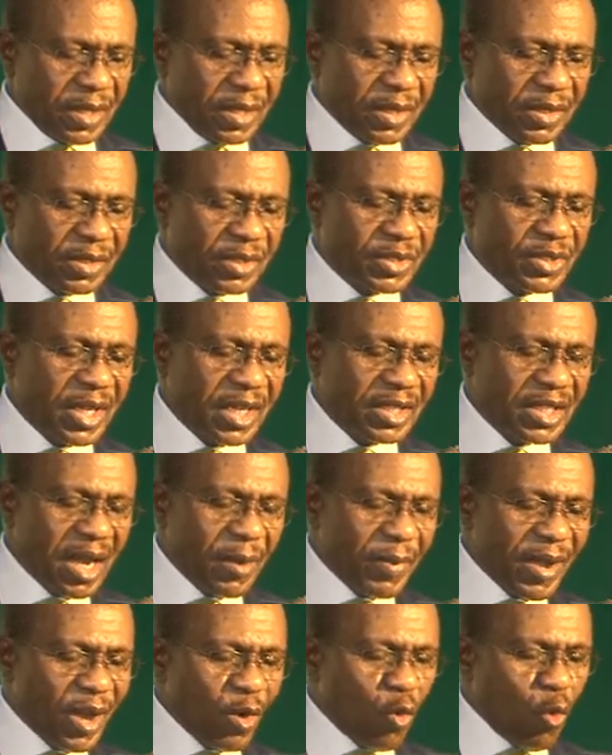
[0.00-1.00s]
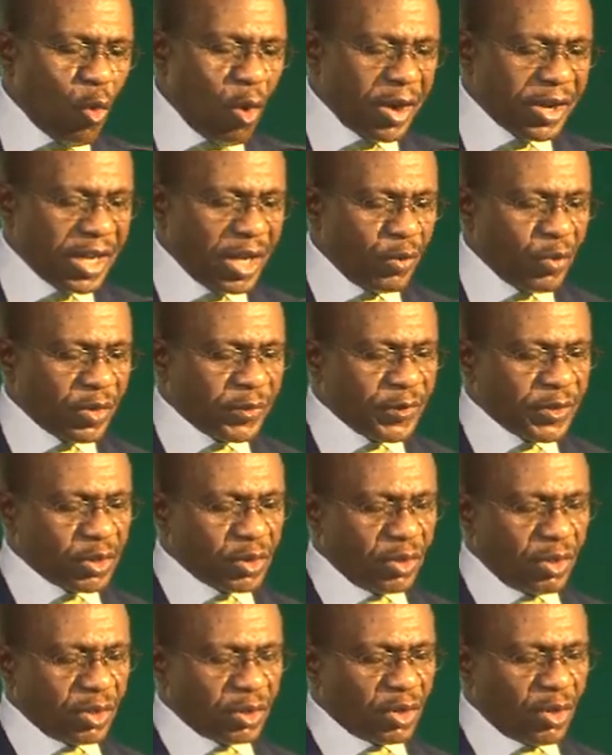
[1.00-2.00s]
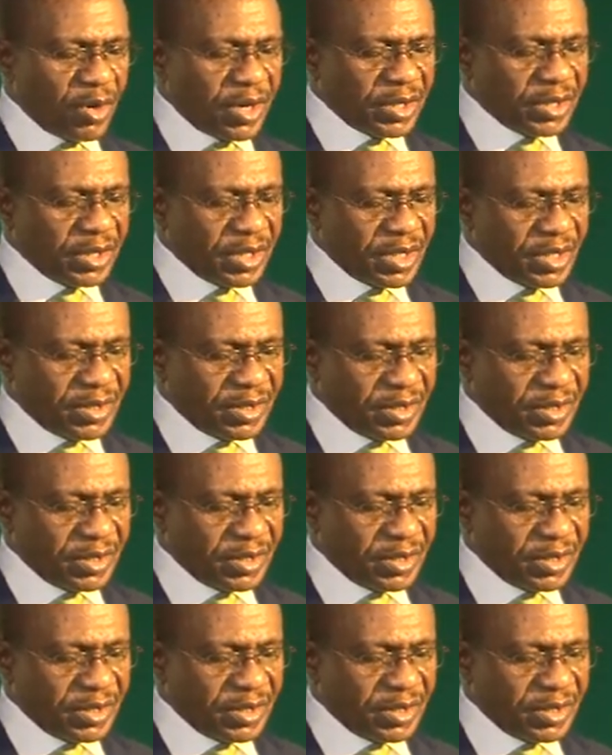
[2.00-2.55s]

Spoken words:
the central bank, working with fiscal authorities